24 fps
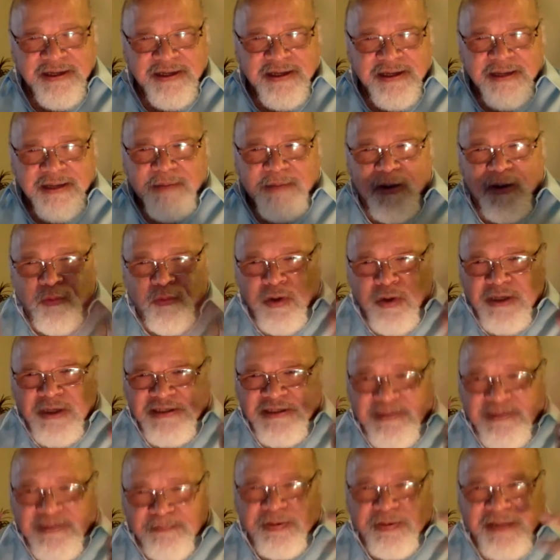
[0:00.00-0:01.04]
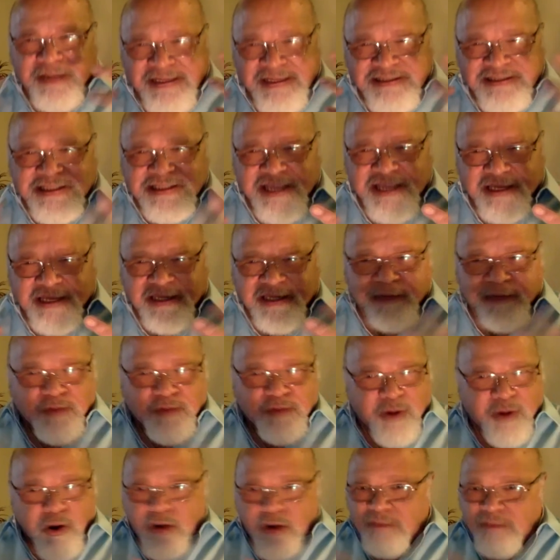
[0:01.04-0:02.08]
about what is the police thinking when
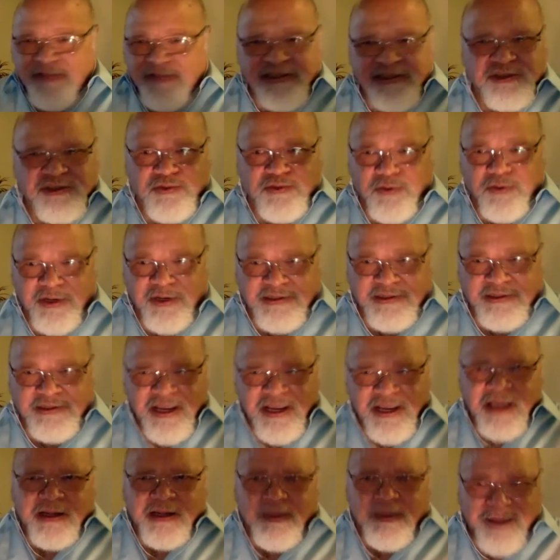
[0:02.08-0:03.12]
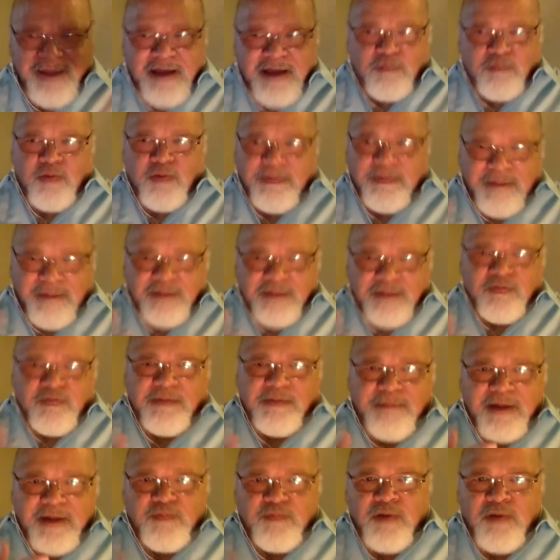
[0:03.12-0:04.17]
all of these stories come out one by one
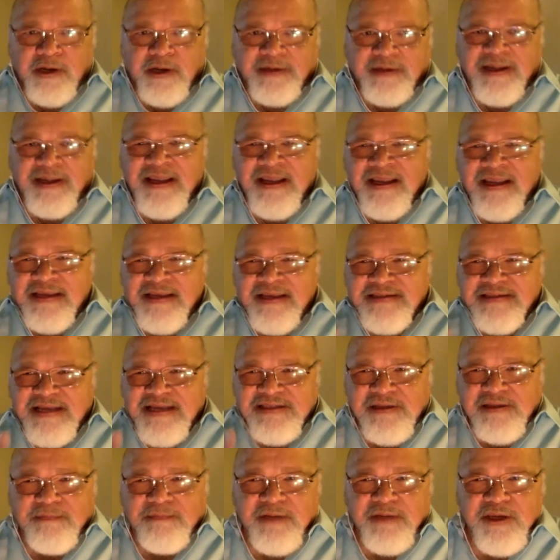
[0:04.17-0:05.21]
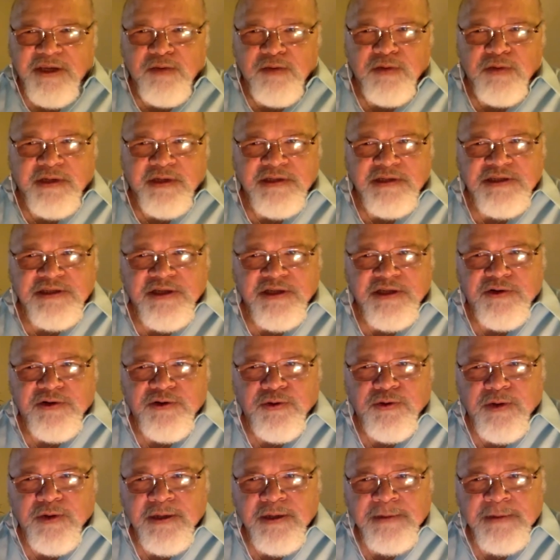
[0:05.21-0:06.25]
by one. Is that something you would consider
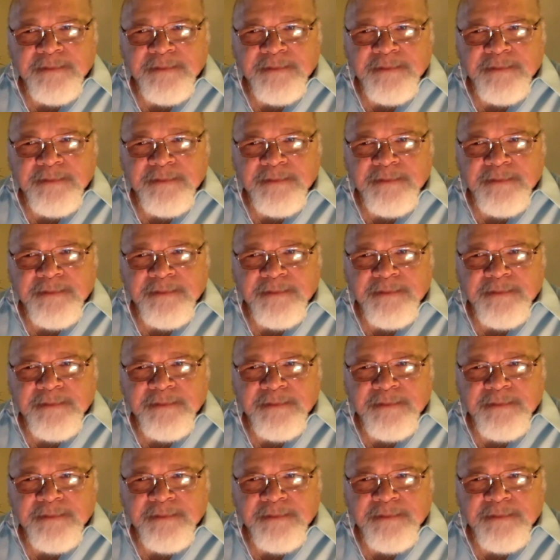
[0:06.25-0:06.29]
doing?